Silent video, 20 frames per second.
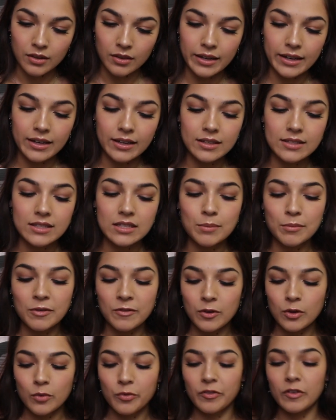Like, some
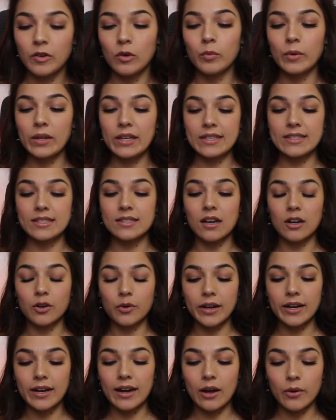of you feel really stuck
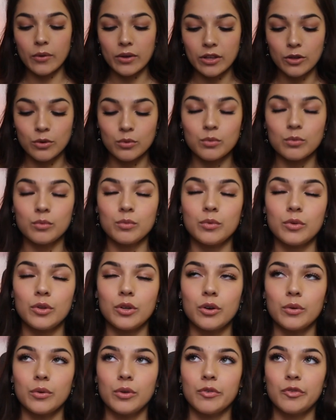right now, and you
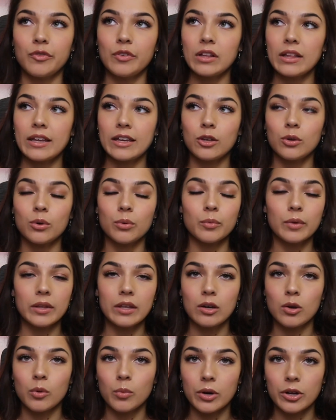know, you feel like you don't
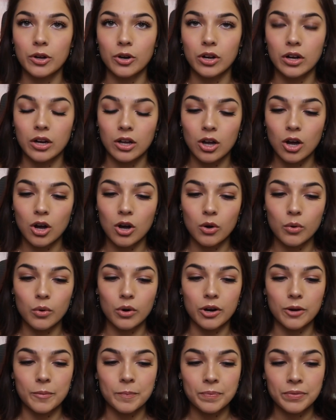really know where you're going to go,
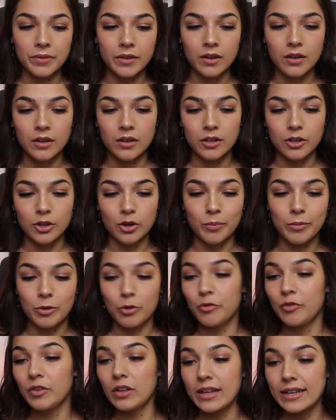or, you know, you
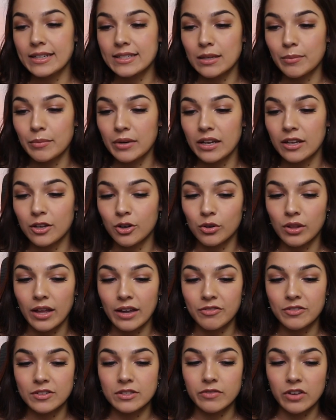feel like somebody in your
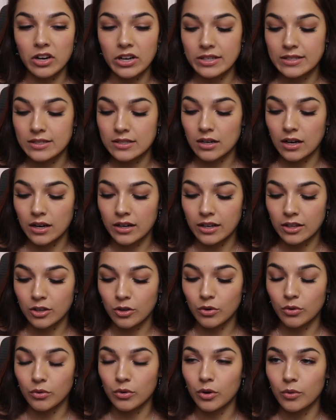life is very stuck and
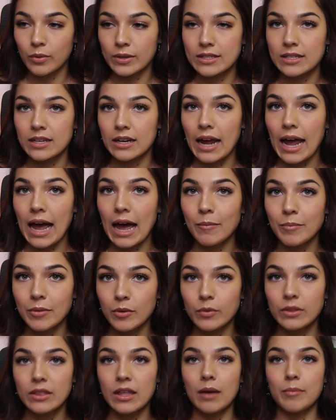you don't know what's going to
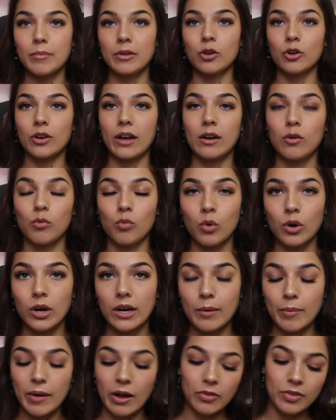happen with them, and you're kind of
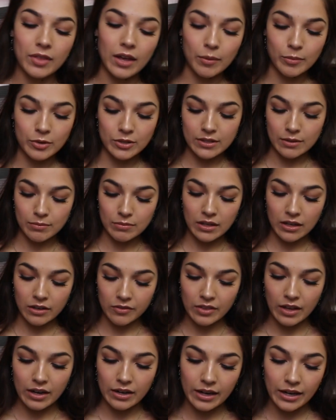worried about them or something
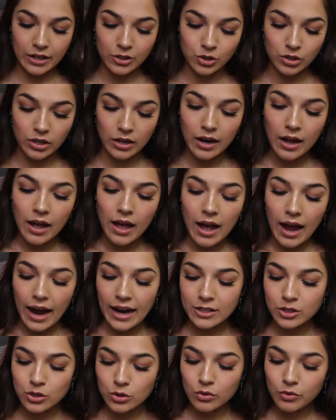of that nature.
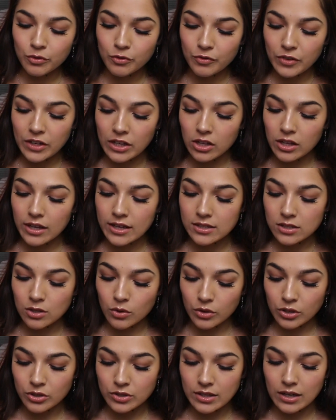I do feel as
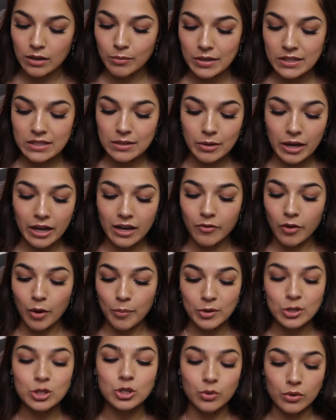though there's going to be some kind of
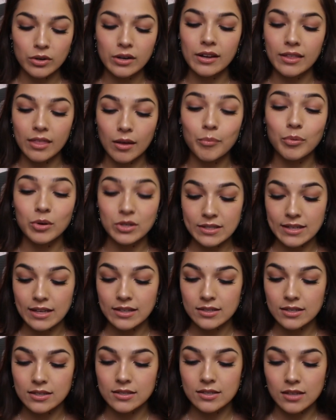opportunity that
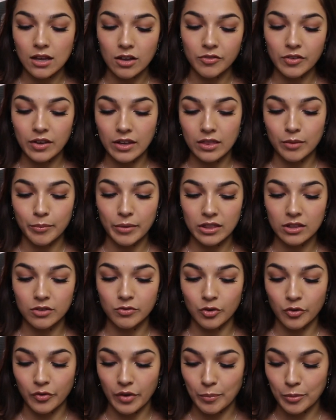presents itself in the month of
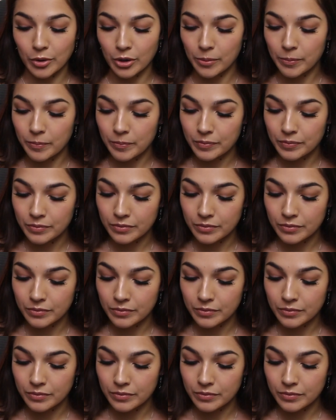November.